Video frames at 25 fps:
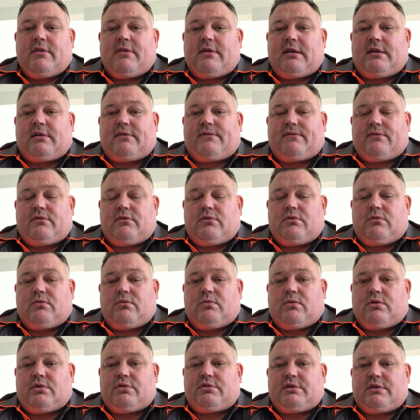Thanks for
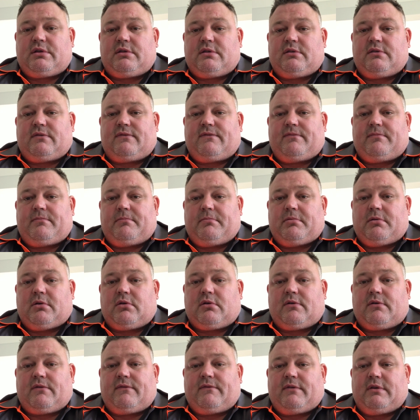watching this
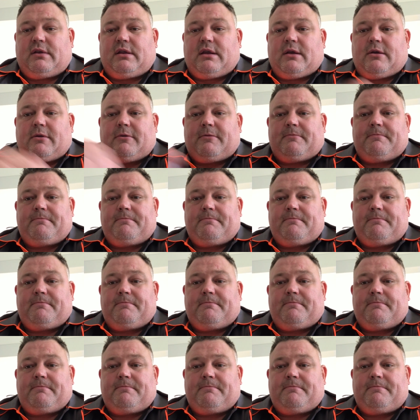blog video.